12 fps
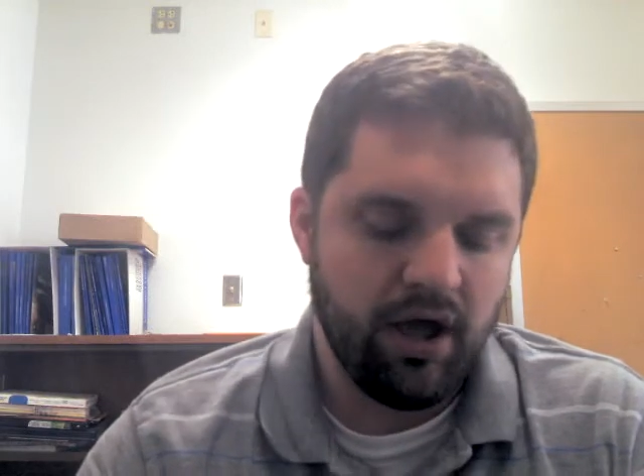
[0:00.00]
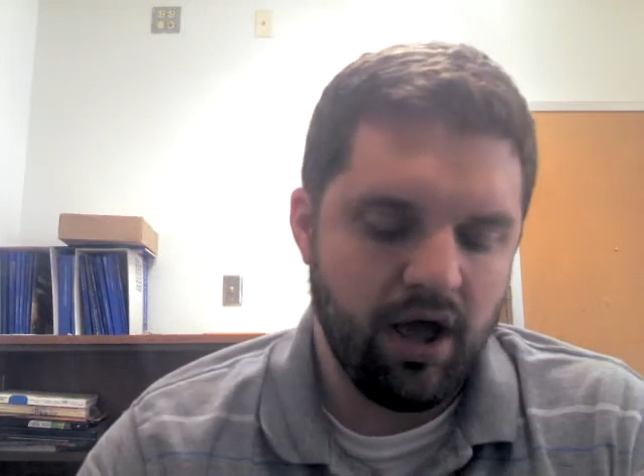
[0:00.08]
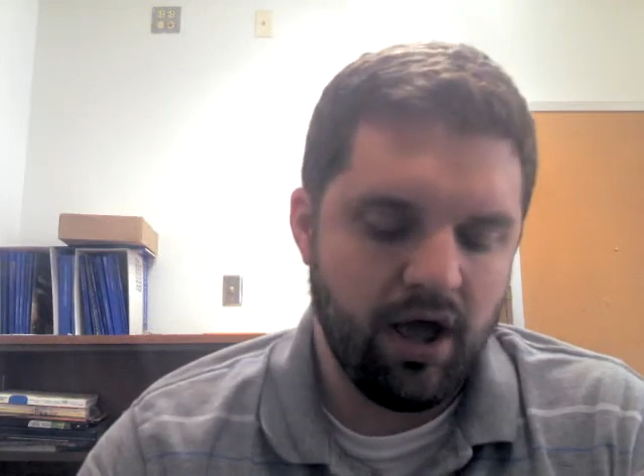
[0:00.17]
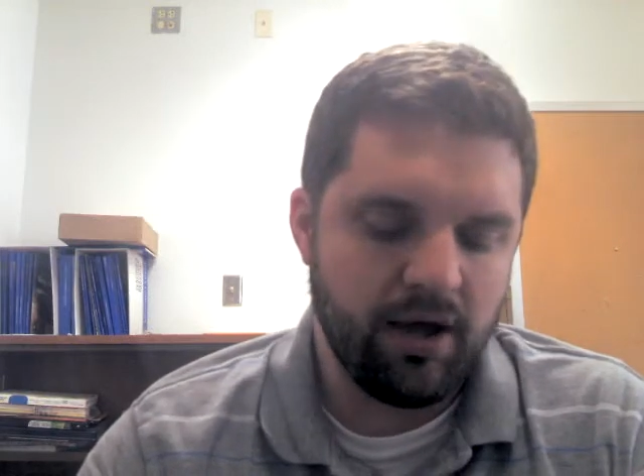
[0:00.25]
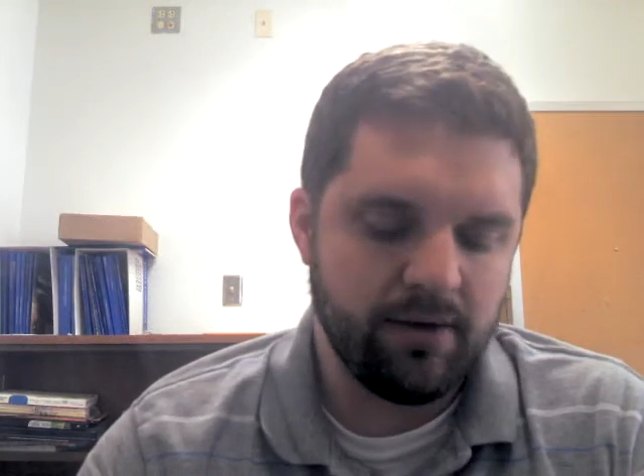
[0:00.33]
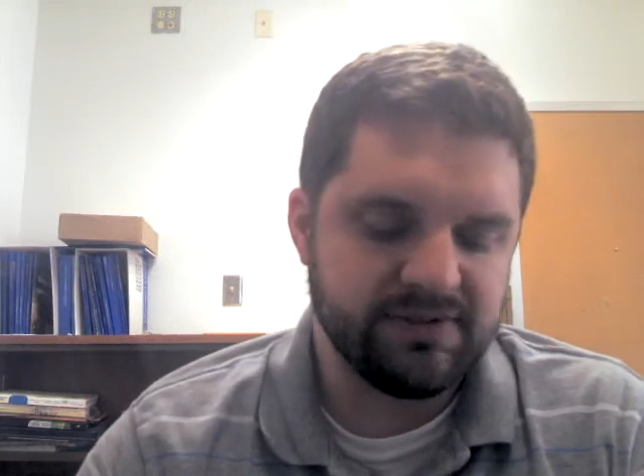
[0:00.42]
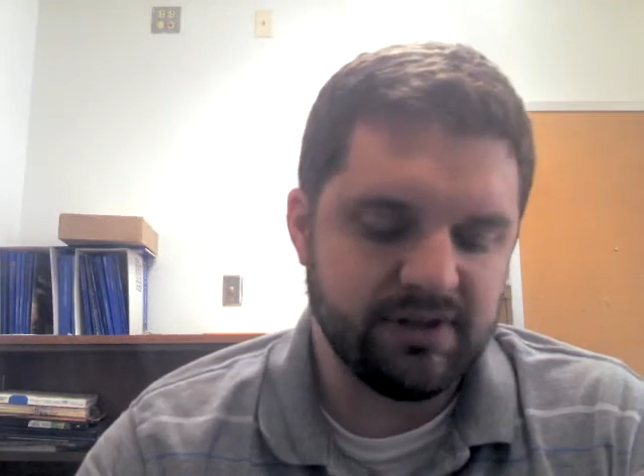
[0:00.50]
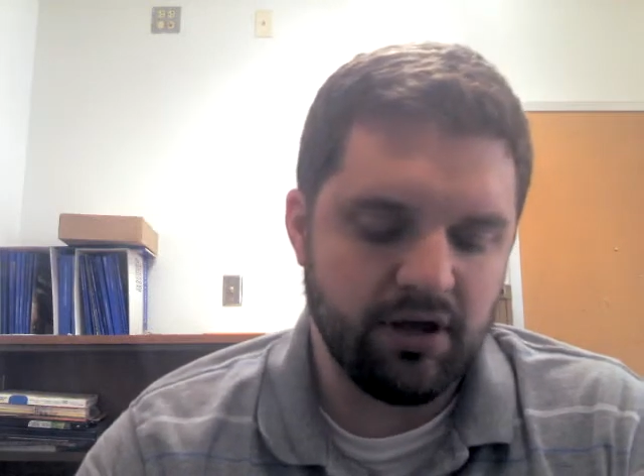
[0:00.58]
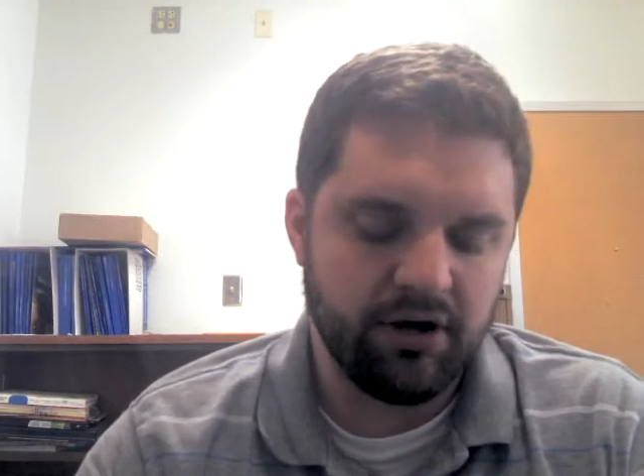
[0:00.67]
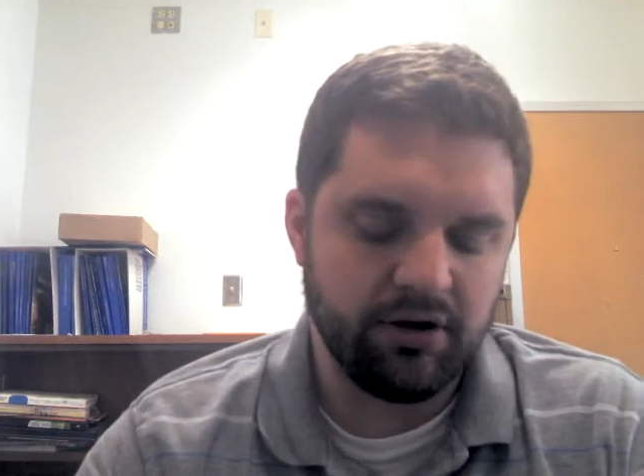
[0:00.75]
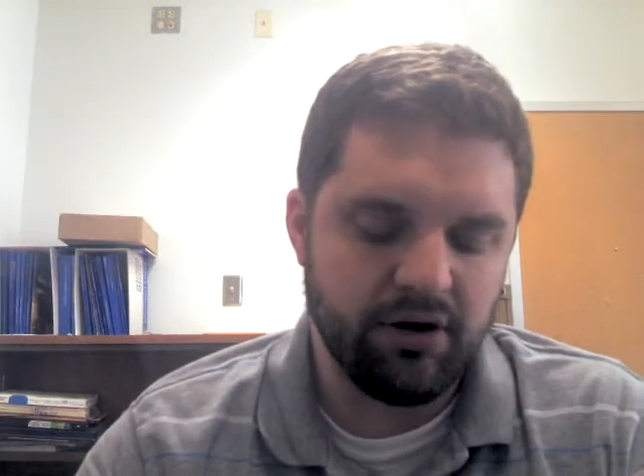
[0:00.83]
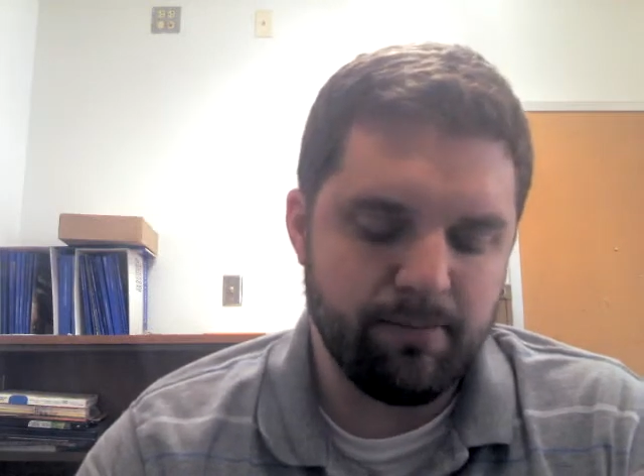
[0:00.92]
So they
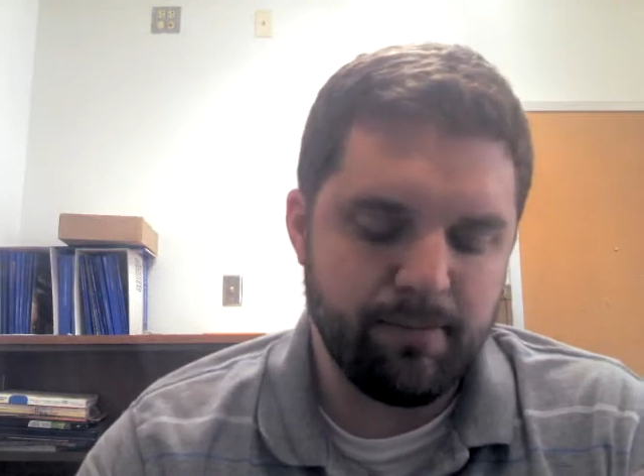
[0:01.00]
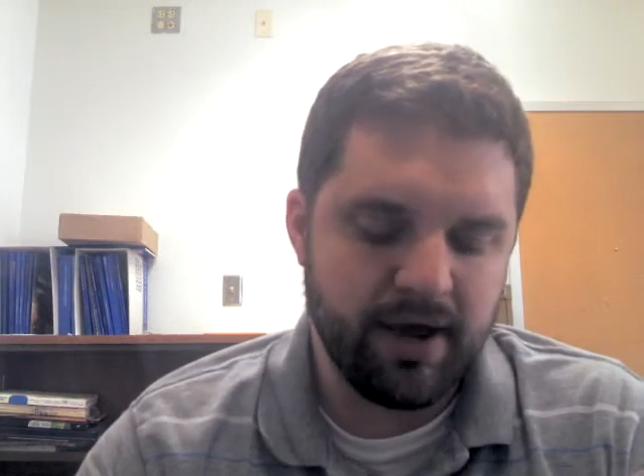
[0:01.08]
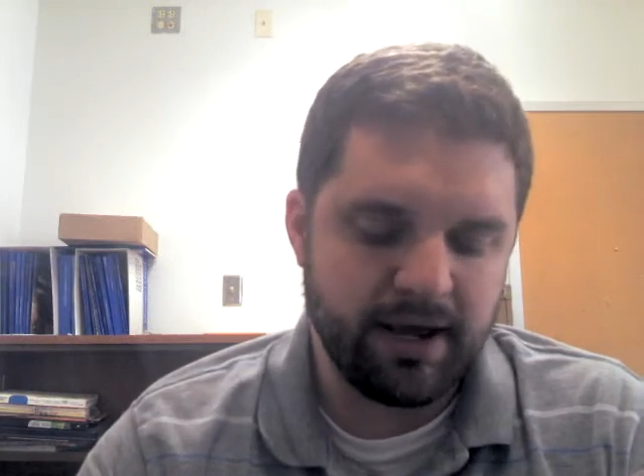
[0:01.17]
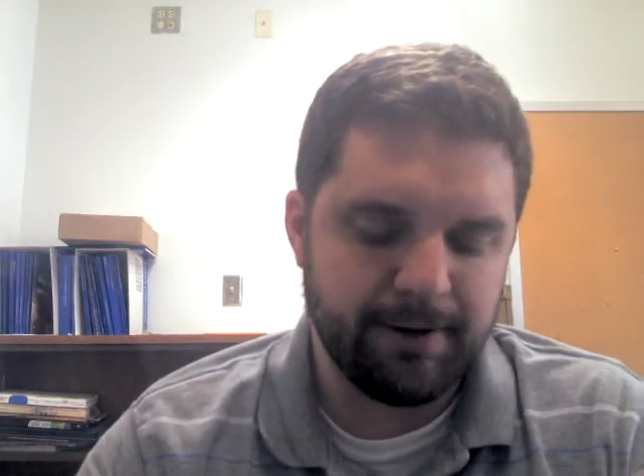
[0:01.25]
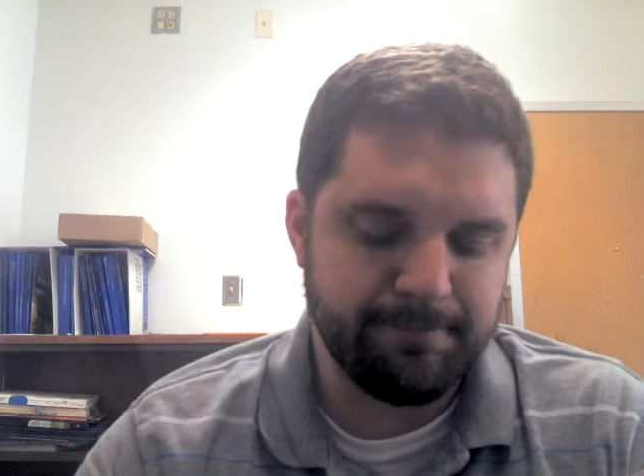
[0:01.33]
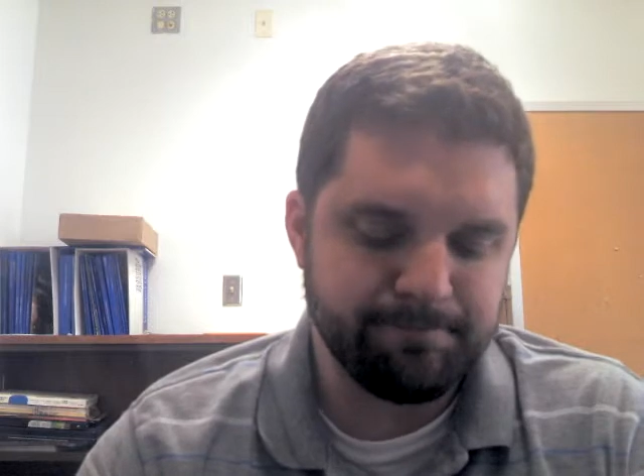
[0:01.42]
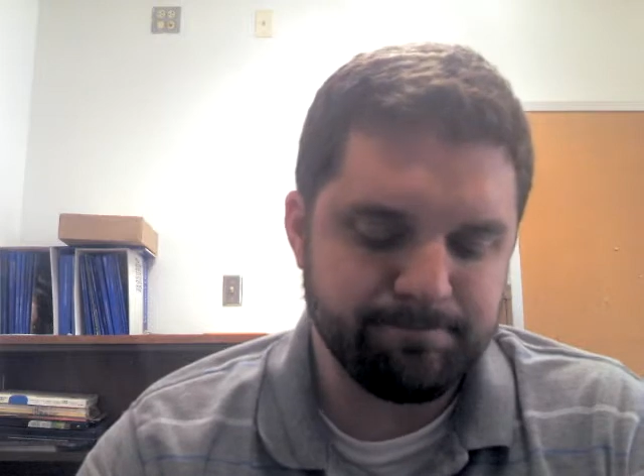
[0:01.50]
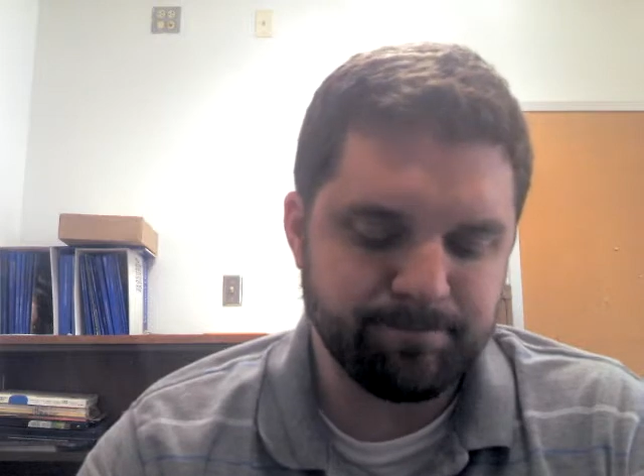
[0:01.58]
all go to Mecca.